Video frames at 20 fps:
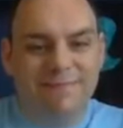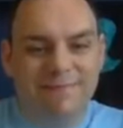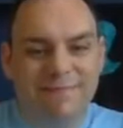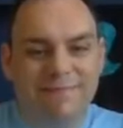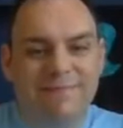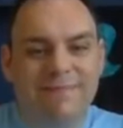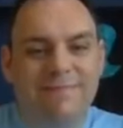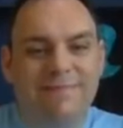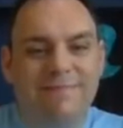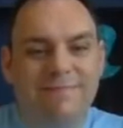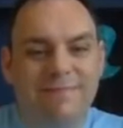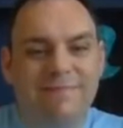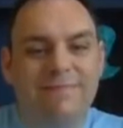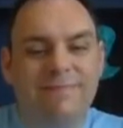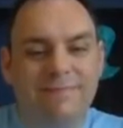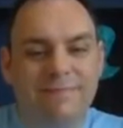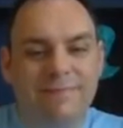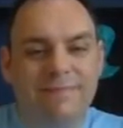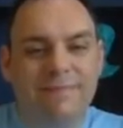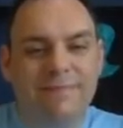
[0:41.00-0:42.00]

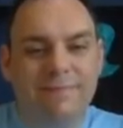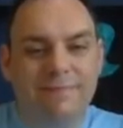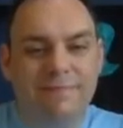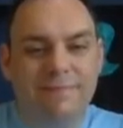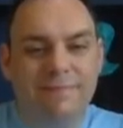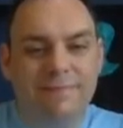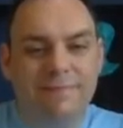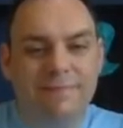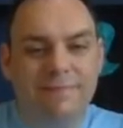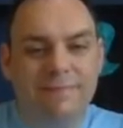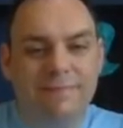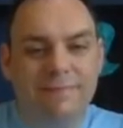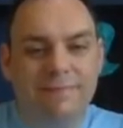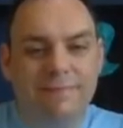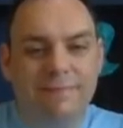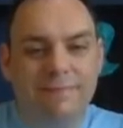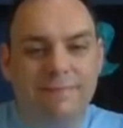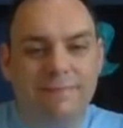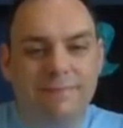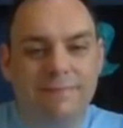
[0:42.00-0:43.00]

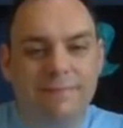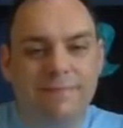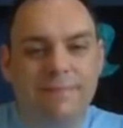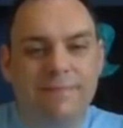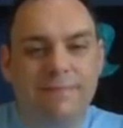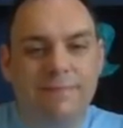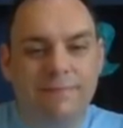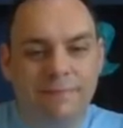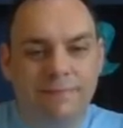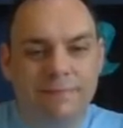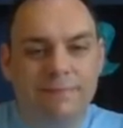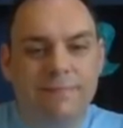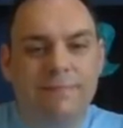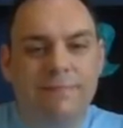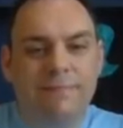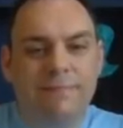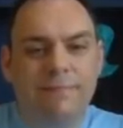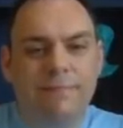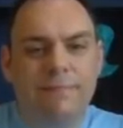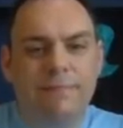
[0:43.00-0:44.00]

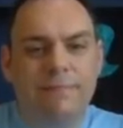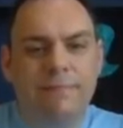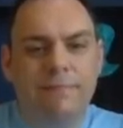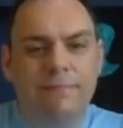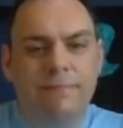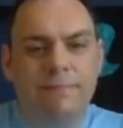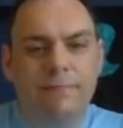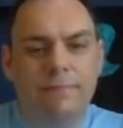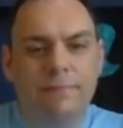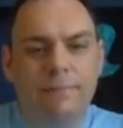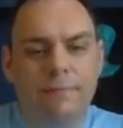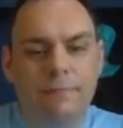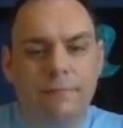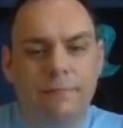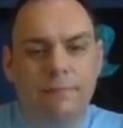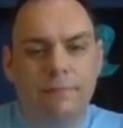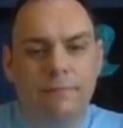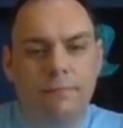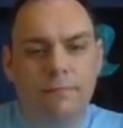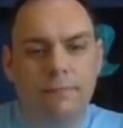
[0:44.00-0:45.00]

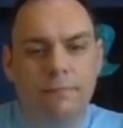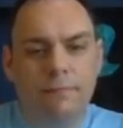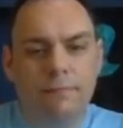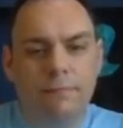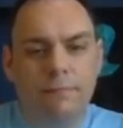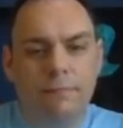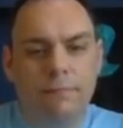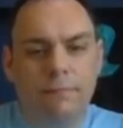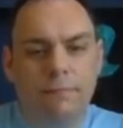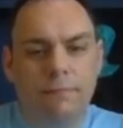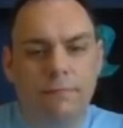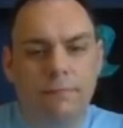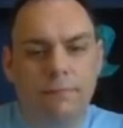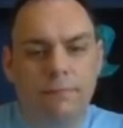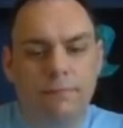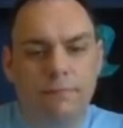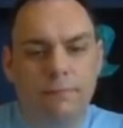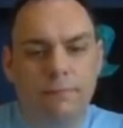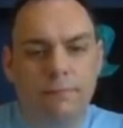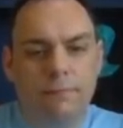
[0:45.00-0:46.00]

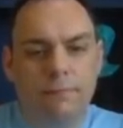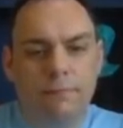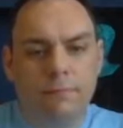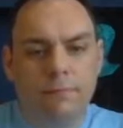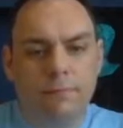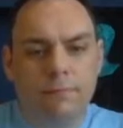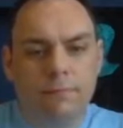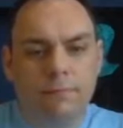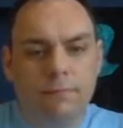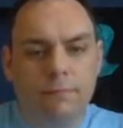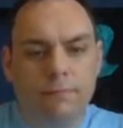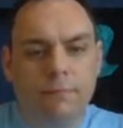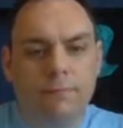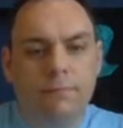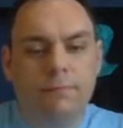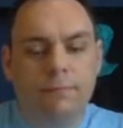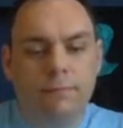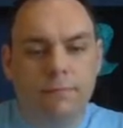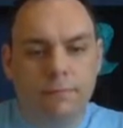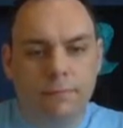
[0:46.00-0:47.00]

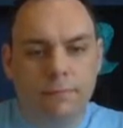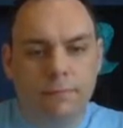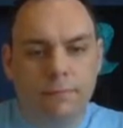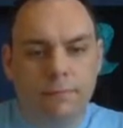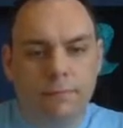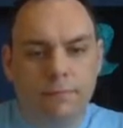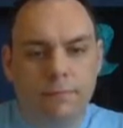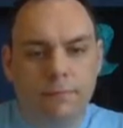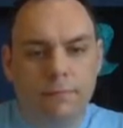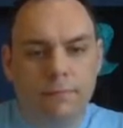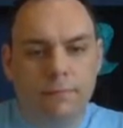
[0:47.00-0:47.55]
The person shown says nothing.